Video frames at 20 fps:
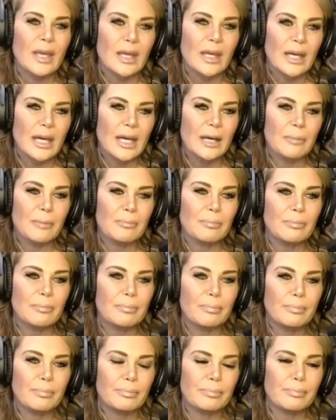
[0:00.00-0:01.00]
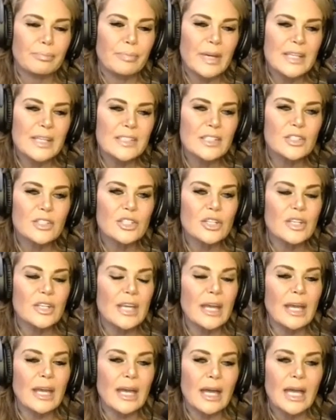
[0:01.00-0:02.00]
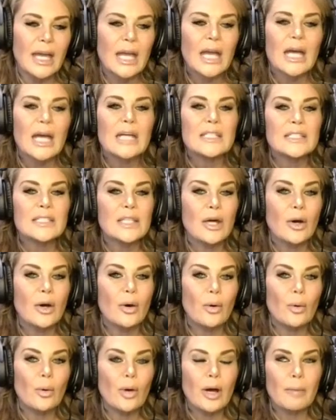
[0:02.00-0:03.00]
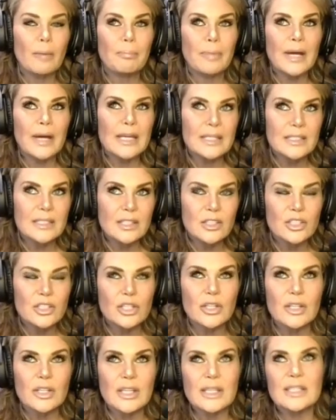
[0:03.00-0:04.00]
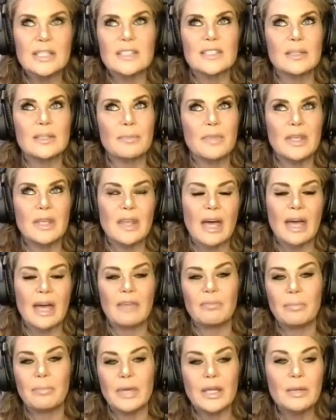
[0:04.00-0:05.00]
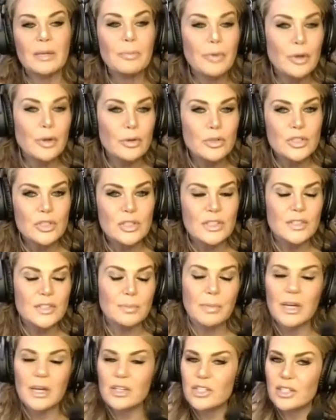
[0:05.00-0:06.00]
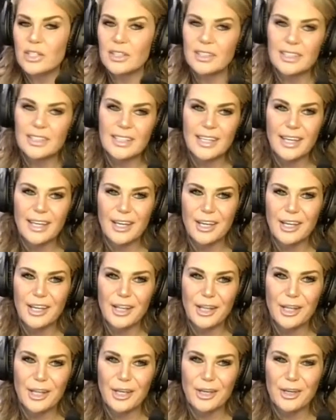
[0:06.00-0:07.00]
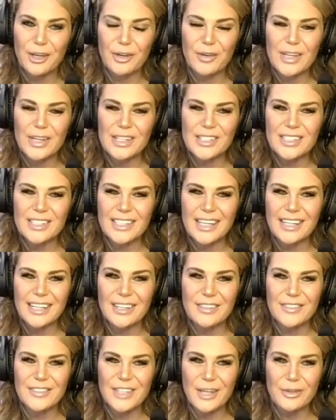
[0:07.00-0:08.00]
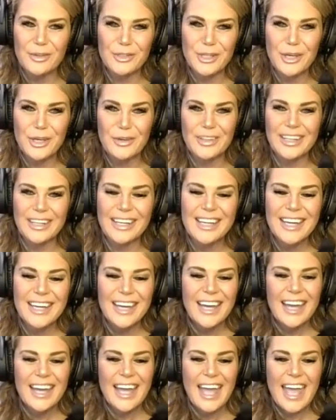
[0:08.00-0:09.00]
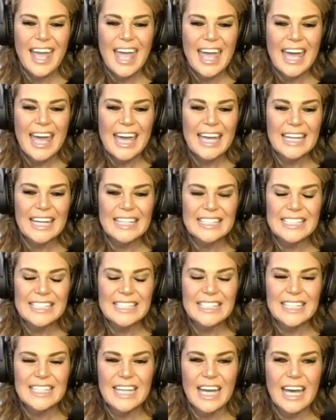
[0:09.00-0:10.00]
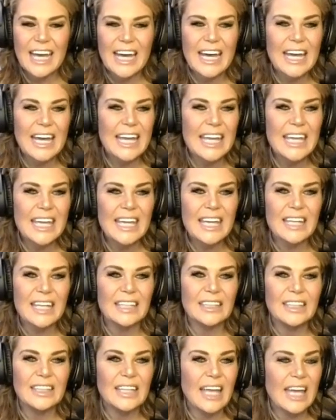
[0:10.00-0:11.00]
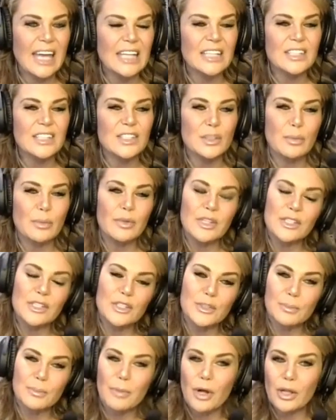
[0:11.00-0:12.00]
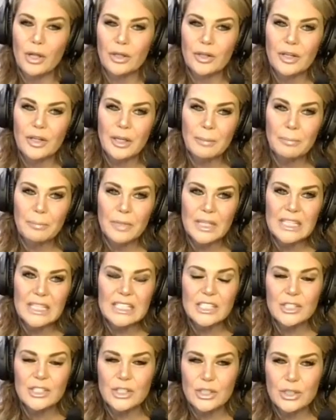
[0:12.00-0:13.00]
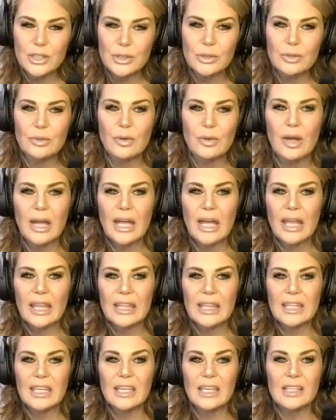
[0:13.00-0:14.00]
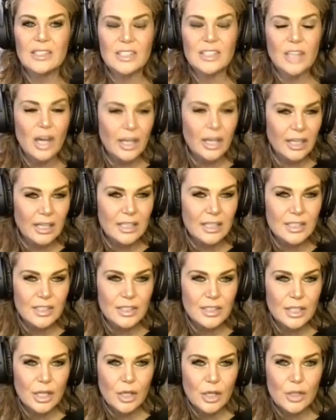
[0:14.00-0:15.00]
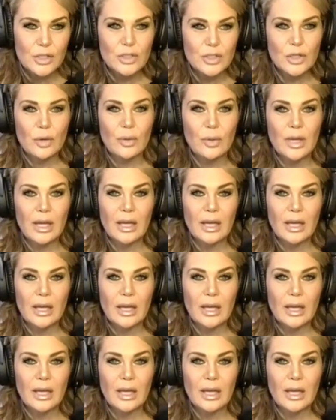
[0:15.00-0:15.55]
Bison jerky. So bison jerky is something that I've been approached, especially in the great state of South Dakota. And I let some of the smaller companies do the exotics. So